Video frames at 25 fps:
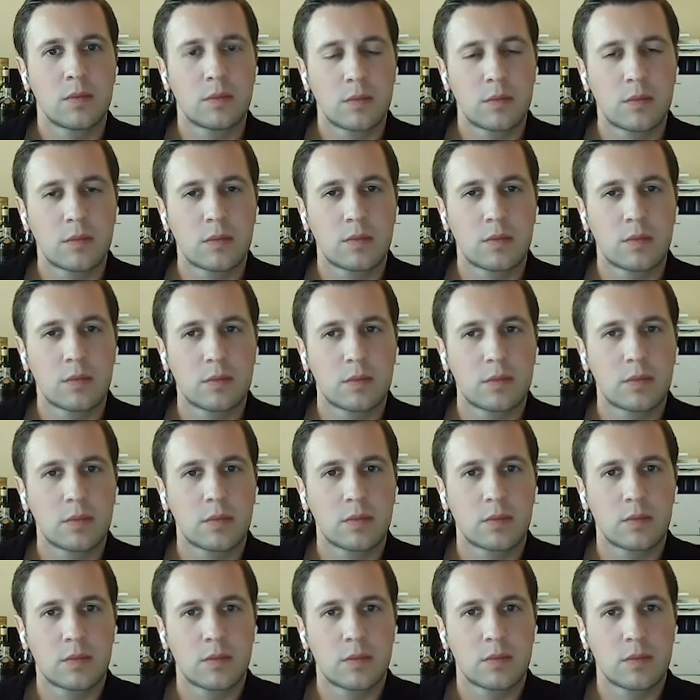
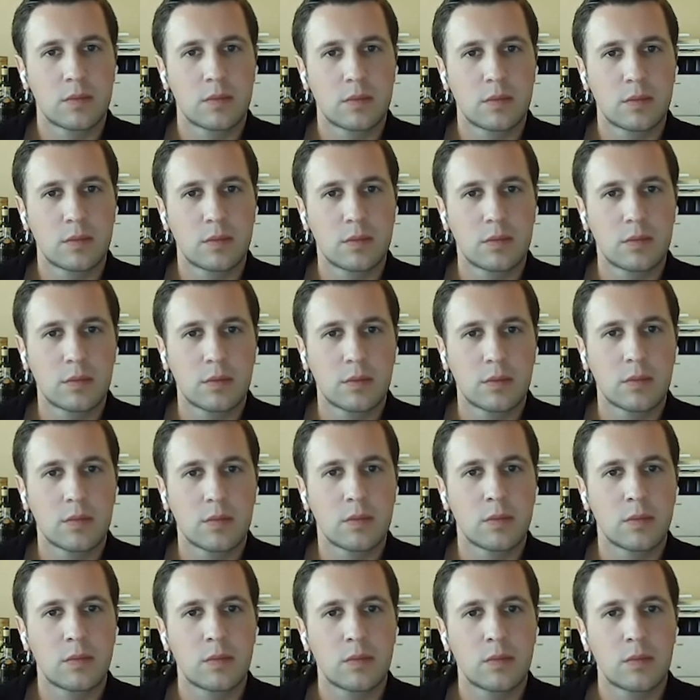
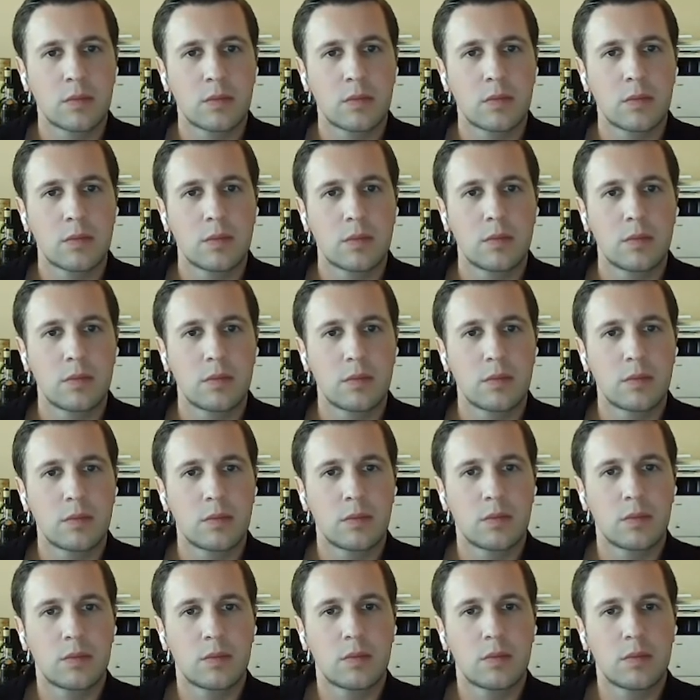
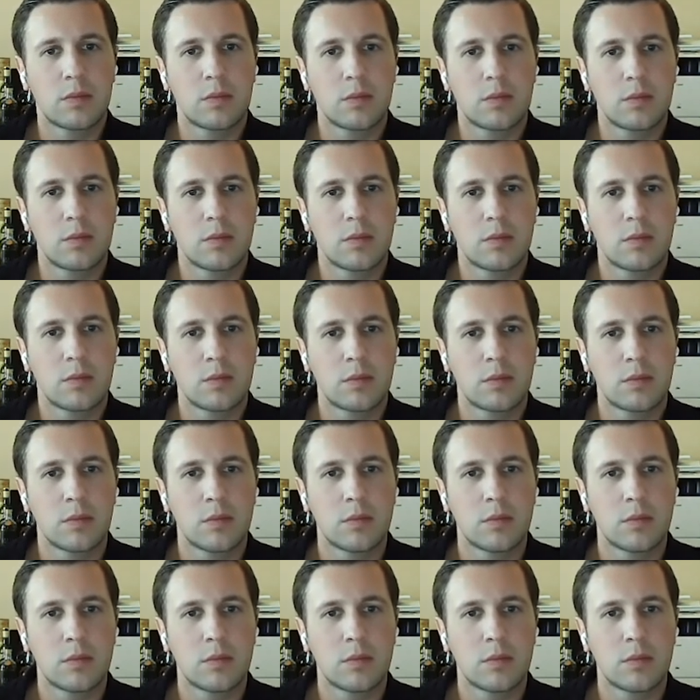This person isn't speaking.